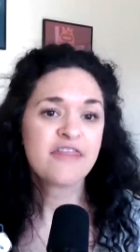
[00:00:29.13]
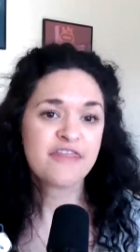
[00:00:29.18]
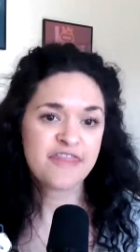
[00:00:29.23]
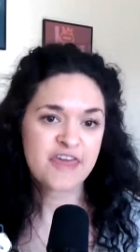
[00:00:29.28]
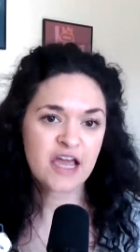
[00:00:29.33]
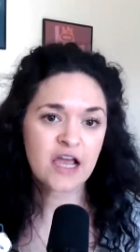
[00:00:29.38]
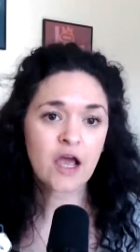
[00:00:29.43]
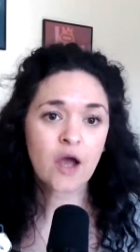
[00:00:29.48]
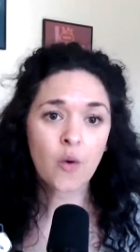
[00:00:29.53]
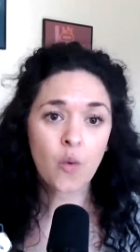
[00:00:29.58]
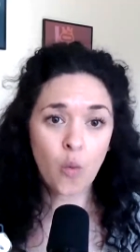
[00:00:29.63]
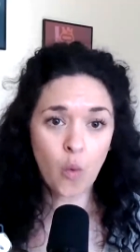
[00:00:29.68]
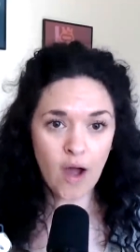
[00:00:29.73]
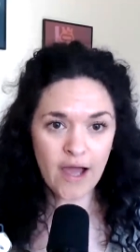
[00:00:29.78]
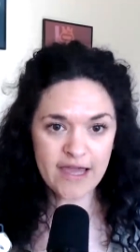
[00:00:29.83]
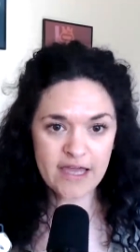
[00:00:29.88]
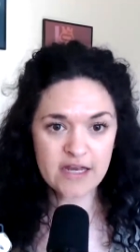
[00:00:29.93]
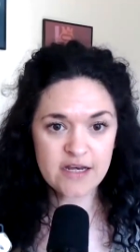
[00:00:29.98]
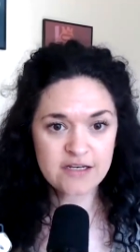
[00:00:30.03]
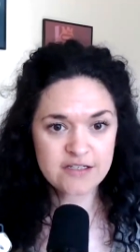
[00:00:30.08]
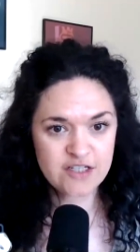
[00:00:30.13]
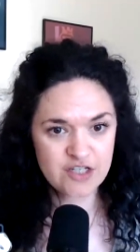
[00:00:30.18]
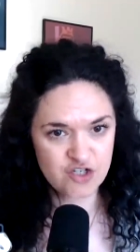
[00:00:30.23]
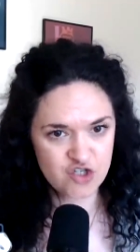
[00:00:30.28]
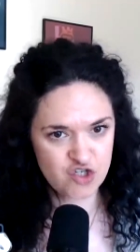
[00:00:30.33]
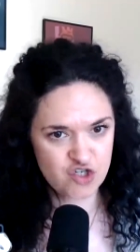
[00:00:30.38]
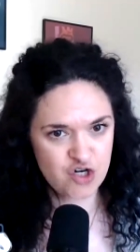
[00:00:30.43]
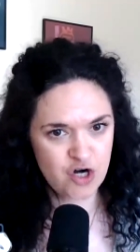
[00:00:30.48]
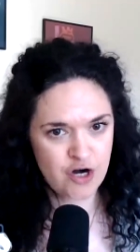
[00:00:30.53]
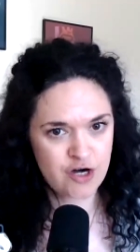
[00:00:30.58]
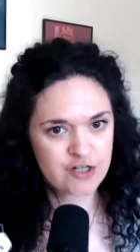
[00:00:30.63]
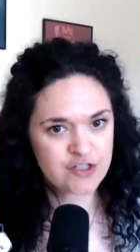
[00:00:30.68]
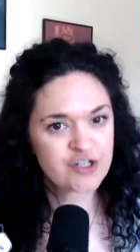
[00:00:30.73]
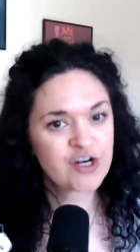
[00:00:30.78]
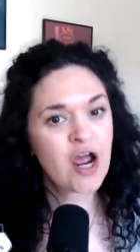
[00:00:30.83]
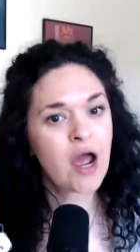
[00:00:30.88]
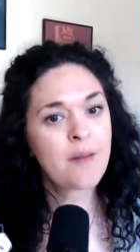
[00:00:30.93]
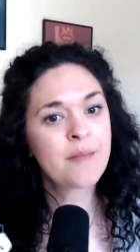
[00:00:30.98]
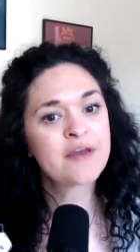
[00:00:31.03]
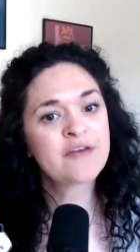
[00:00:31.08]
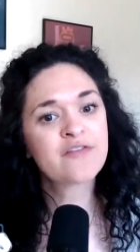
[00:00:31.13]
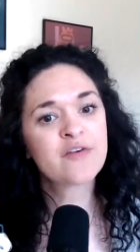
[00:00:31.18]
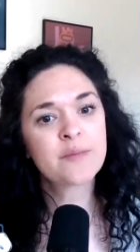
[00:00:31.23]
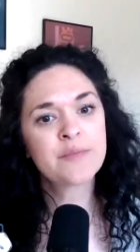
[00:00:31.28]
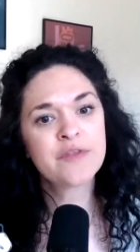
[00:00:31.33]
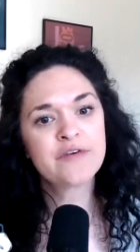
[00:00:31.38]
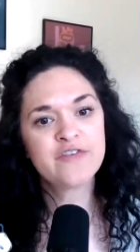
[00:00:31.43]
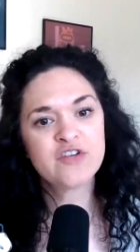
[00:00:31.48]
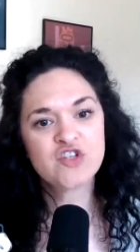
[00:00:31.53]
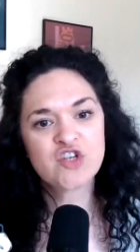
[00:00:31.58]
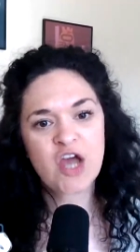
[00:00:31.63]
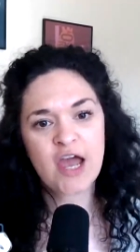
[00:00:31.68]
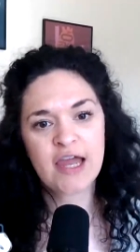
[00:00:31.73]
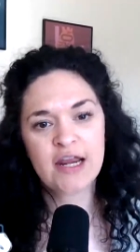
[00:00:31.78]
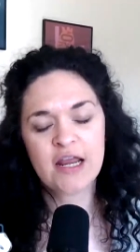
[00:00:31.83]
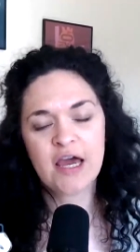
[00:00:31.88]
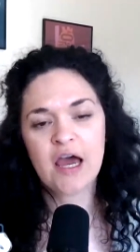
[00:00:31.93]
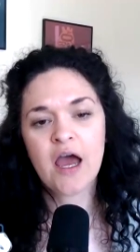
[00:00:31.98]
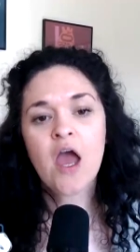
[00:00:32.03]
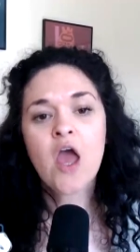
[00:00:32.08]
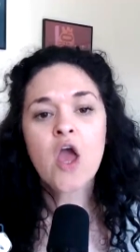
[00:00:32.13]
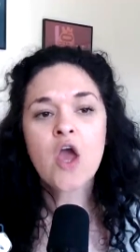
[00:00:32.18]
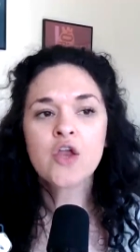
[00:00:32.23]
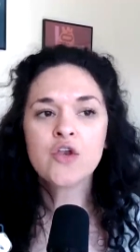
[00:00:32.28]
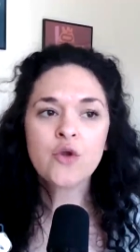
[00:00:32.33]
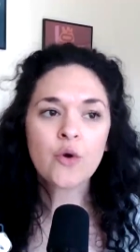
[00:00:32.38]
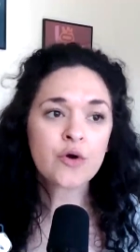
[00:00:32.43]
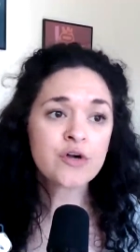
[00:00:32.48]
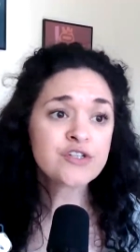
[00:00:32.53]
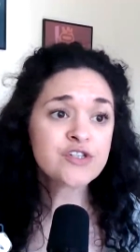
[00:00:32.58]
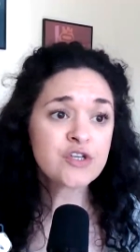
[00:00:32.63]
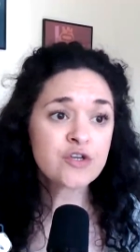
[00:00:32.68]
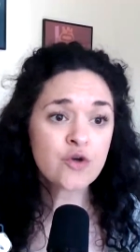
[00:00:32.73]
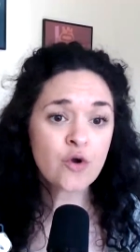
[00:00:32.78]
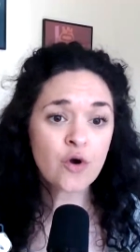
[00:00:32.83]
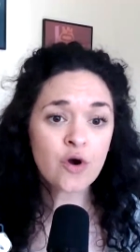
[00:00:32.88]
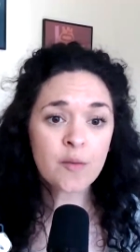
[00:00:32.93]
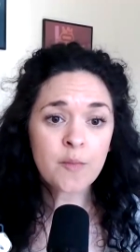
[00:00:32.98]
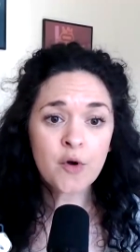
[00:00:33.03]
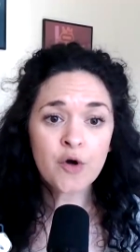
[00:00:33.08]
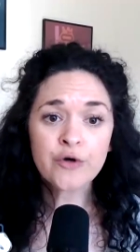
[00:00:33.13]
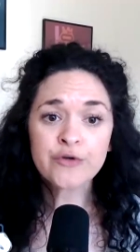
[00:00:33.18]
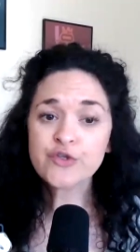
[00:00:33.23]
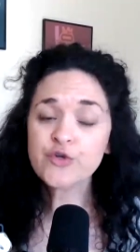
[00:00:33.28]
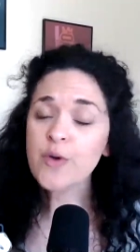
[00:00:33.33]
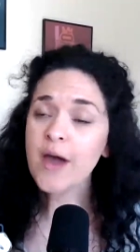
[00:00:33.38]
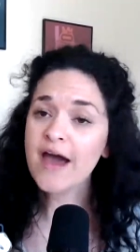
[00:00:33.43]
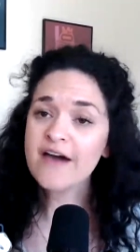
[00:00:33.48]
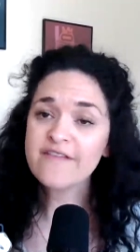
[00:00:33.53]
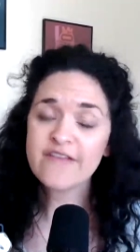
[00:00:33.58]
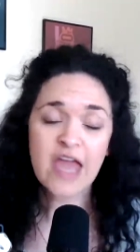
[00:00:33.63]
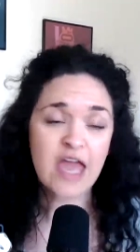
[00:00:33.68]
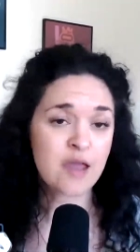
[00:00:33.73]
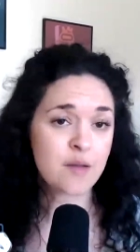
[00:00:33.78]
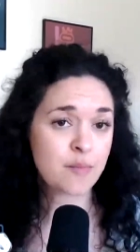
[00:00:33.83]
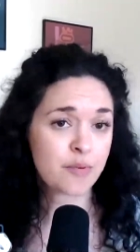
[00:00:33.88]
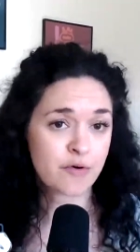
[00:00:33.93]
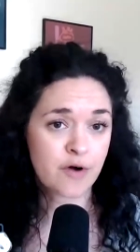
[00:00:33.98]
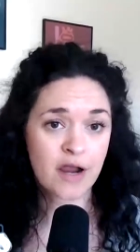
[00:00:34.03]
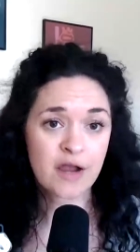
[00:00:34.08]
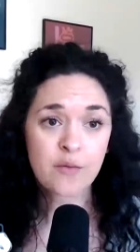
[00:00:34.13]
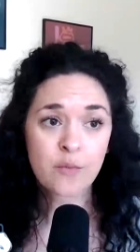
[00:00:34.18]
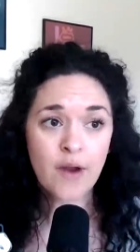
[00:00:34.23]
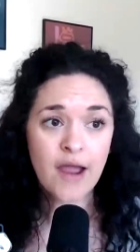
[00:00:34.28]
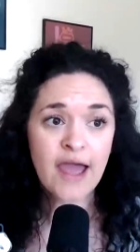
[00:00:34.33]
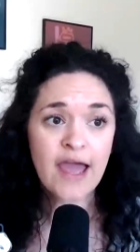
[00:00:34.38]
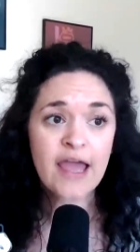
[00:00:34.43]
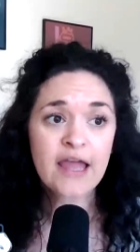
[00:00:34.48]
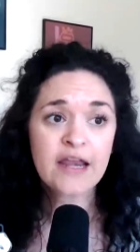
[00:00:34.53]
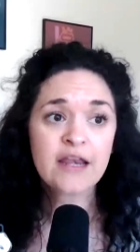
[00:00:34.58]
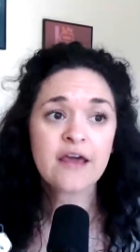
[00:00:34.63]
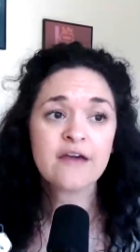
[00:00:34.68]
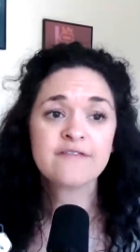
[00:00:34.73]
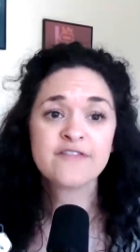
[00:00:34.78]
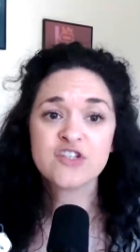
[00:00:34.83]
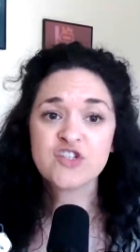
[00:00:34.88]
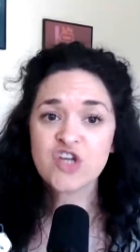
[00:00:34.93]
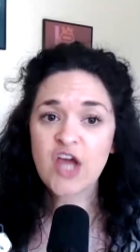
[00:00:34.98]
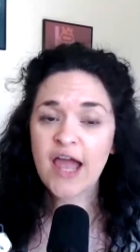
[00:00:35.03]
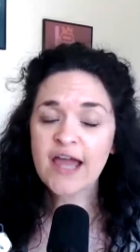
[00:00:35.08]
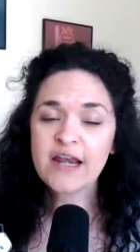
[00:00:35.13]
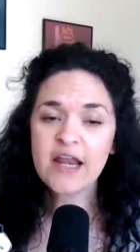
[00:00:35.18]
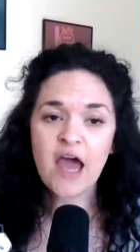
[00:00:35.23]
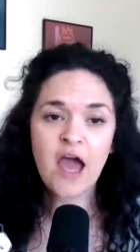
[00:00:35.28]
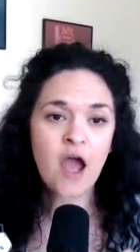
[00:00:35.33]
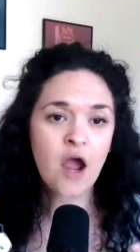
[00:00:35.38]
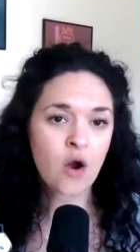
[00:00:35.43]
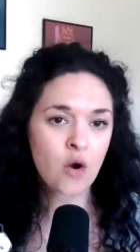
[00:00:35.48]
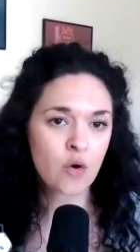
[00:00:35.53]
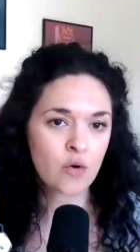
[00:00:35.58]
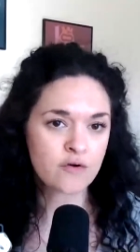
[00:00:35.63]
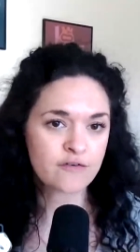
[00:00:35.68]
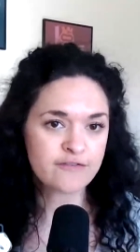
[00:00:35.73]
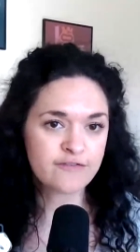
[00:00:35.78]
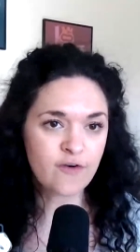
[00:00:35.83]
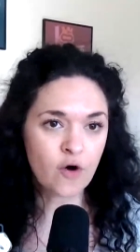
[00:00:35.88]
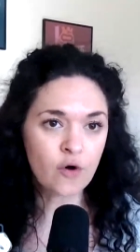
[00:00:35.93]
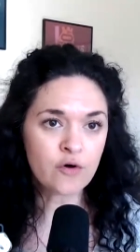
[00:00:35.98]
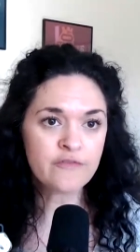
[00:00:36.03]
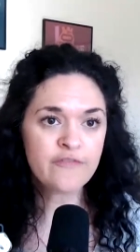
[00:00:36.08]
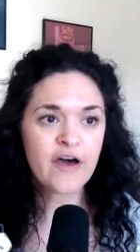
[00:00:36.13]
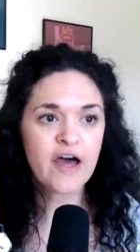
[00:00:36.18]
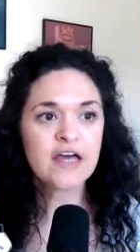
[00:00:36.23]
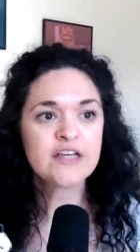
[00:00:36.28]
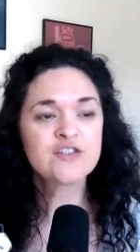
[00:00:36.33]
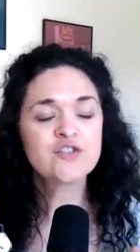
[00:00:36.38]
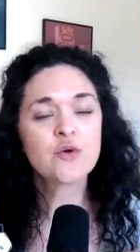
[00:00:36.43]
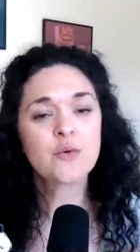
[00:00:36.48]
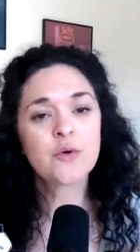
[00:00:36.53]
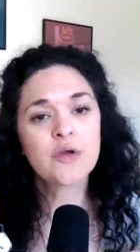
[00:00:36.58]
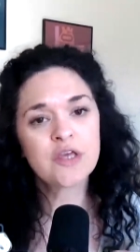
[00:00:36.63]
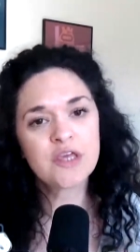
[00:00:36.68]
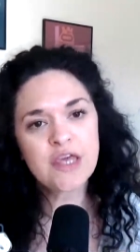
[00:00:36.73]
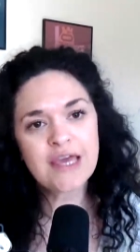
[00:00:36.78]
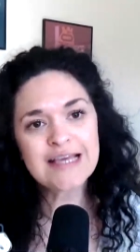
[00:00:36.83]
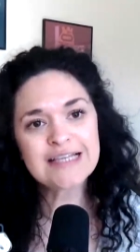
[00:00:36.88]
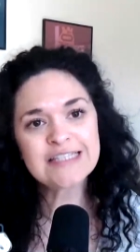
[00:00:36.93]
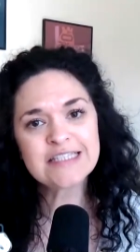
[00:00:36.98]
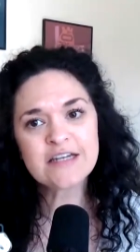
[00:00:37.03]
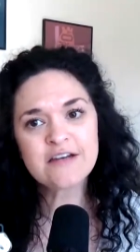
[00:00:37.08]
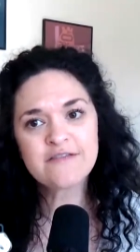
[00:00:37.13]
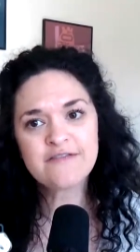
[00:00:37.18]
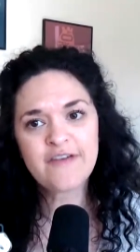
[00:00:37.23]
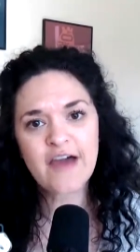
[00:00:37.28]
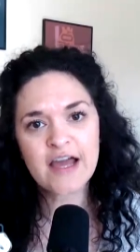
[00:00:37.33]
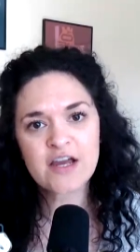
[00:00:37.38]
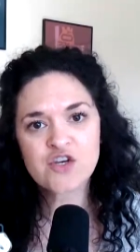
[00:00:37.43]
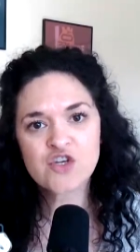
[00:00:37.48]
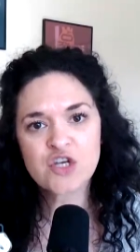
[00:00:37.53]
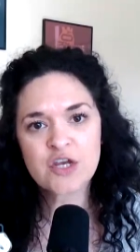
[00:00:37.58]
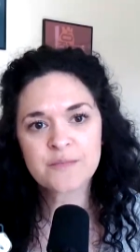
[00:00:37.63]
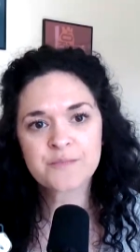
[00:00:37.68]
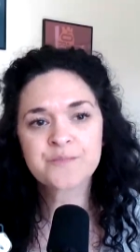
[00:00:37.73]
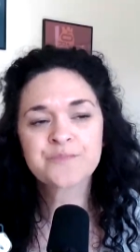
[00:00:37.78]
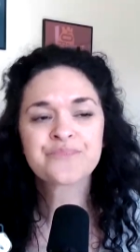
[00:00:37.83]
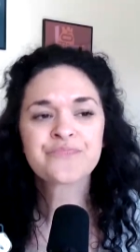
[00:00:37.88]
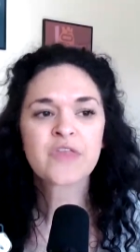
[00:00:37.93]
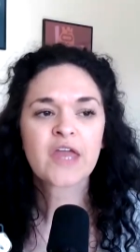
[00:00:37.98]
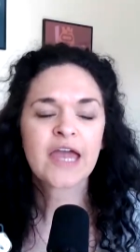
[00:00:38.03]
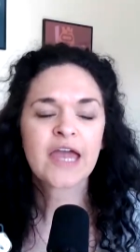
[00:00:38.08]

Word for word: thick white discharge coming from the vagina, nor is it normal to have a bright red vagina or vulva. So yeast infection,